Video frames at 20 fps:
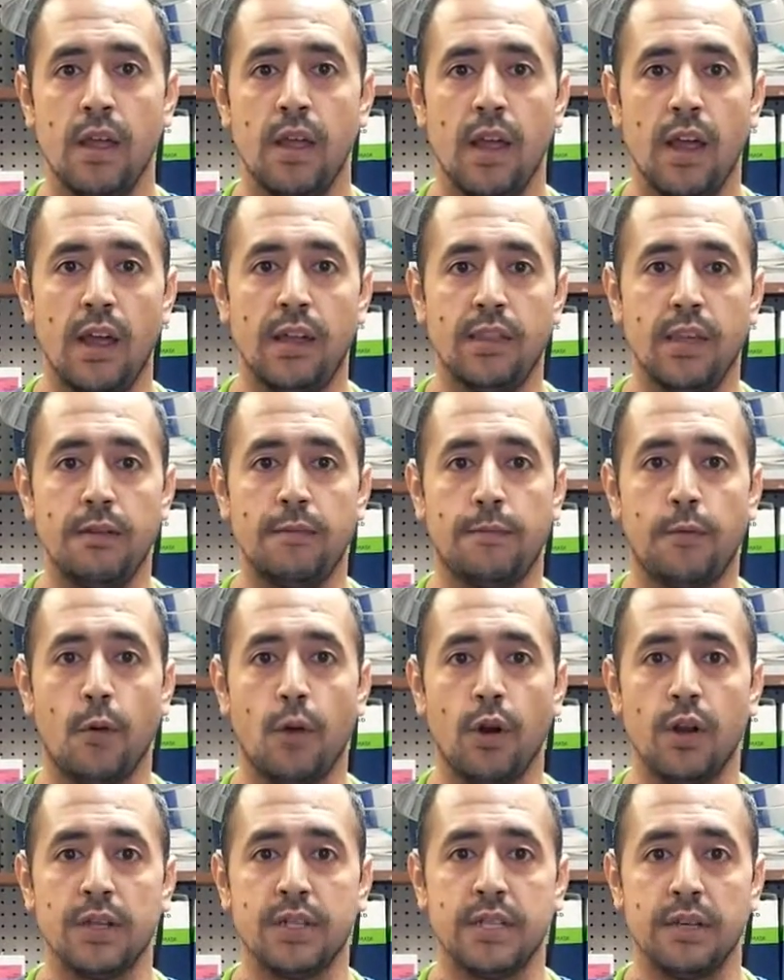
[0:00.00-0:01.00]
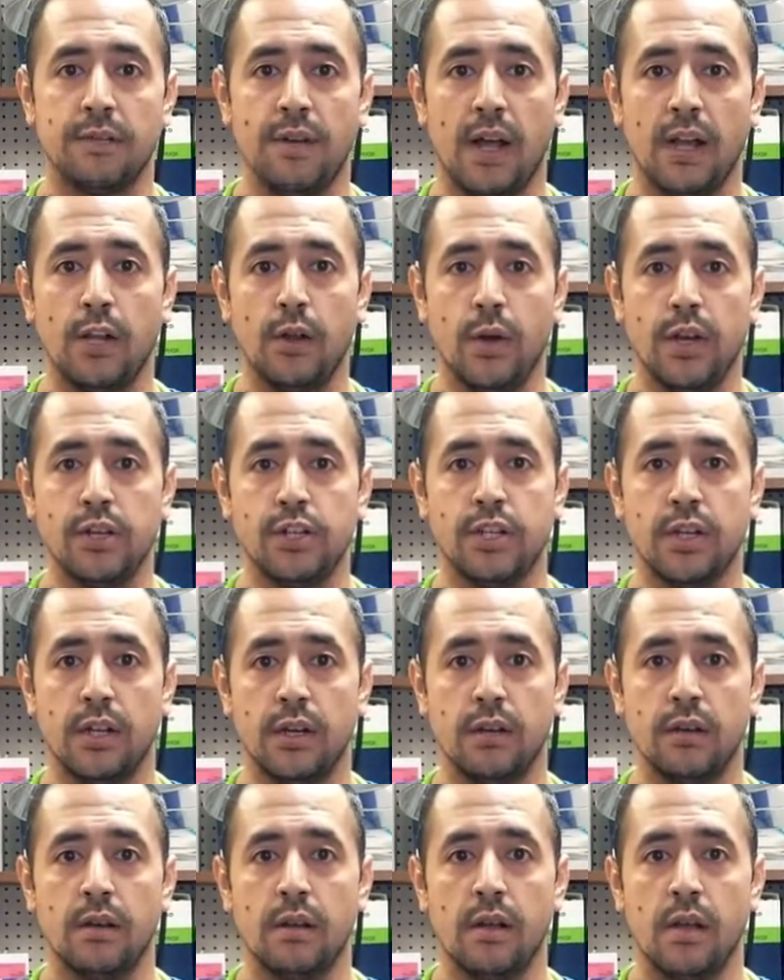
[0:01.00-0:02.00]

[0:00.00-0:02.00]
And then 4 is the evaluation